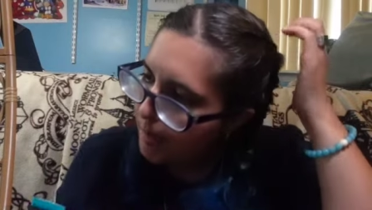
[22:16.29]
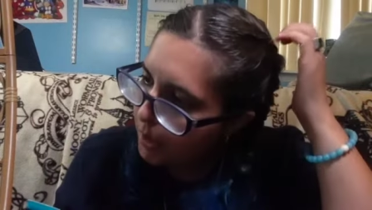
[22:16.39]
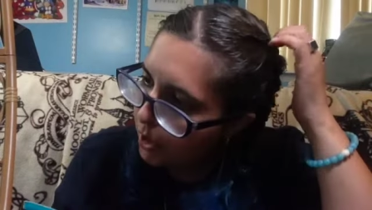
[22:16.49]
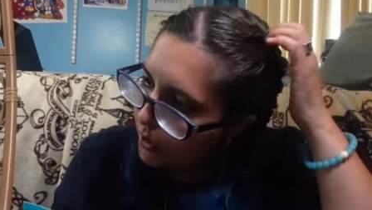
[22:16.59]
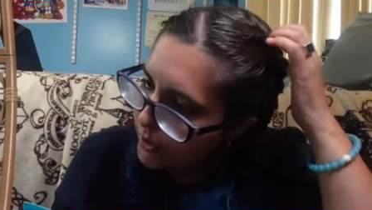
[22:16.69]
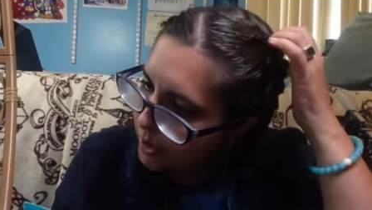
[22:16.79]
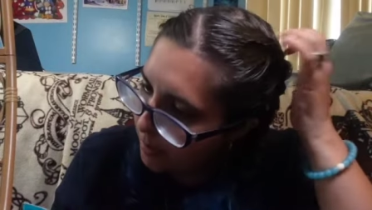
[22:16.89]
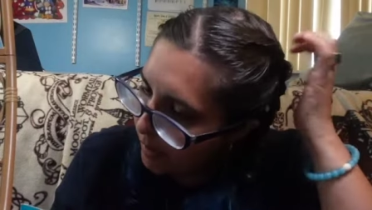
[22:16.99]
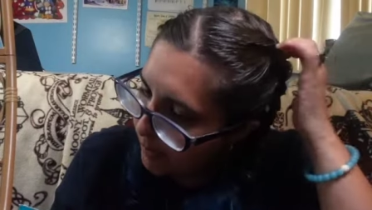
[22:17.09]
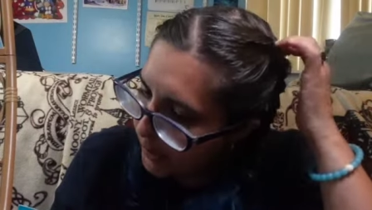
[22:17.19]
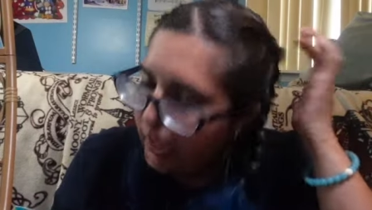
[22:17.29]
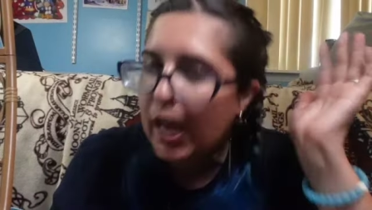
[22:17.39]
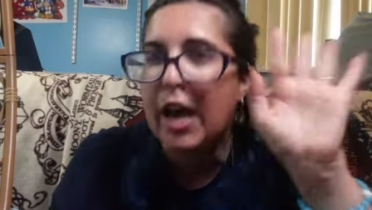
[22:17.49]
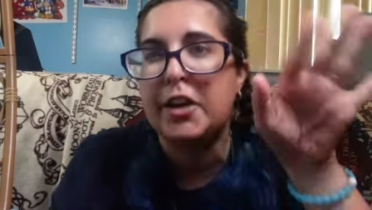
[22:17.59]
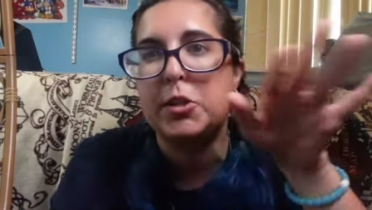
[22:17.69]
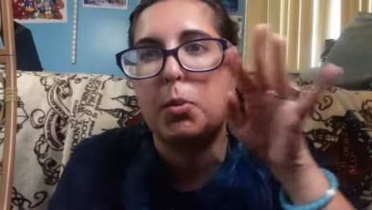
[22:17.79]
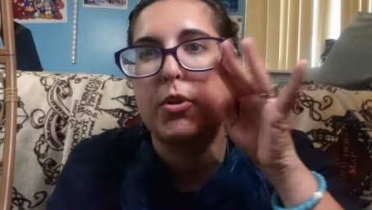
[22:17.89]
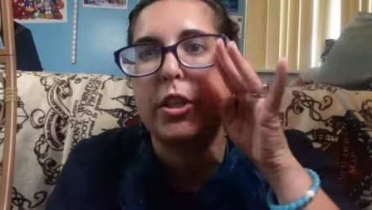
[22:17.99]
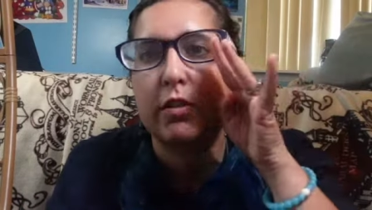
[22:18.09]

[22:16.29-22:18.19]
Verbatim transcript: I'm gonna also probably export this